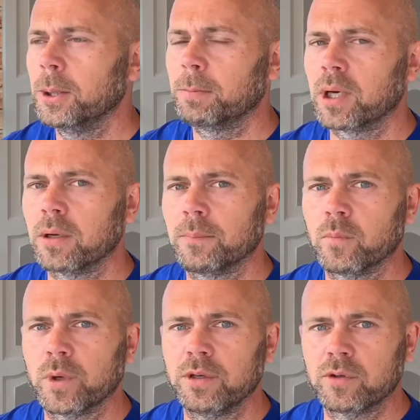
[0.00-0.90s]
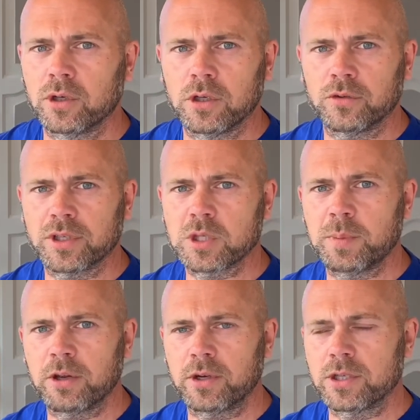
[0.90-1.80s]
But when you've got a lot of
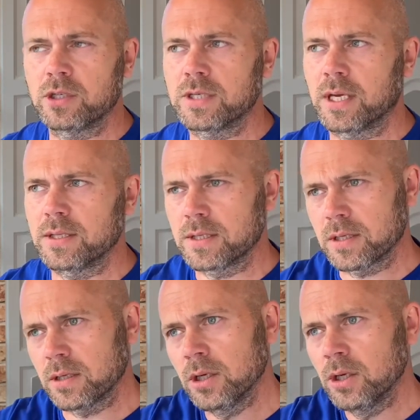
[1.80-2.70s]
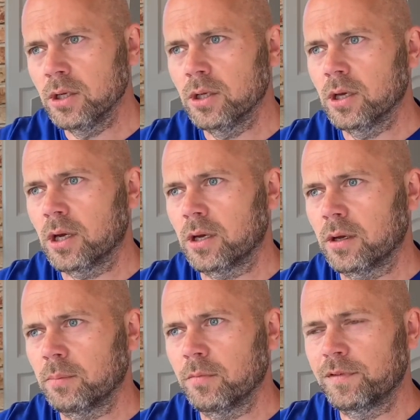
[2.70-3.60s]
experience, you tend to
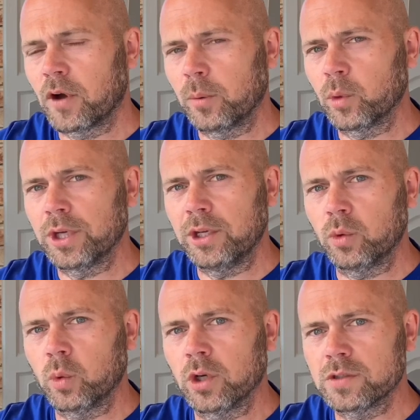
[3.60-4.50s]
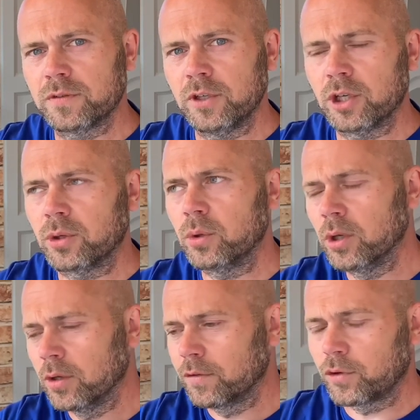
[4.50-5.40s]
find what needle works for you
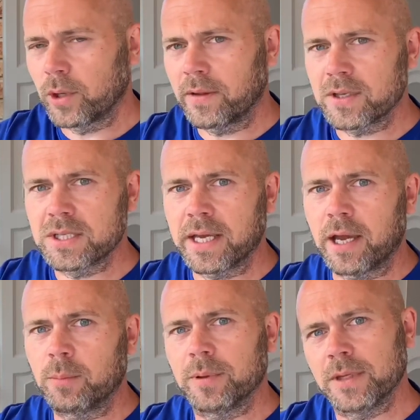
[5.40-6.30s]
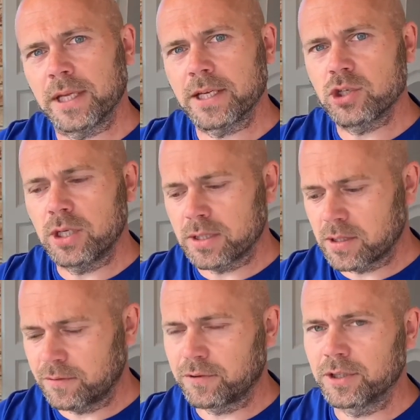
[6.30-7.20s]
throughout the scalp. And then as you get to
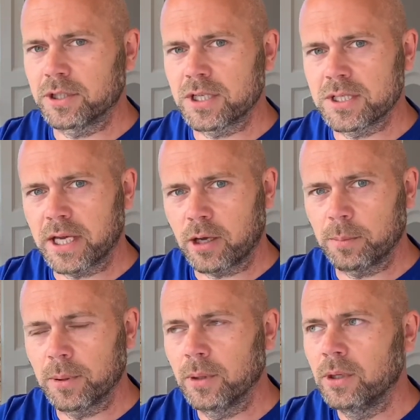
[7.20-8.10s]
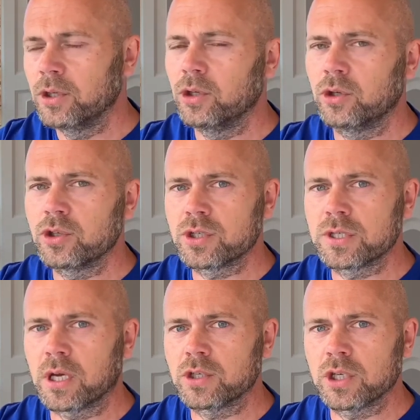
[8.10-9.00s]
the front of the scalp, you can just
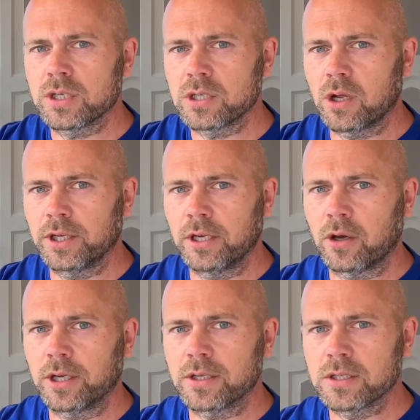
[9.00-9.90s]
touch it slightly lighter.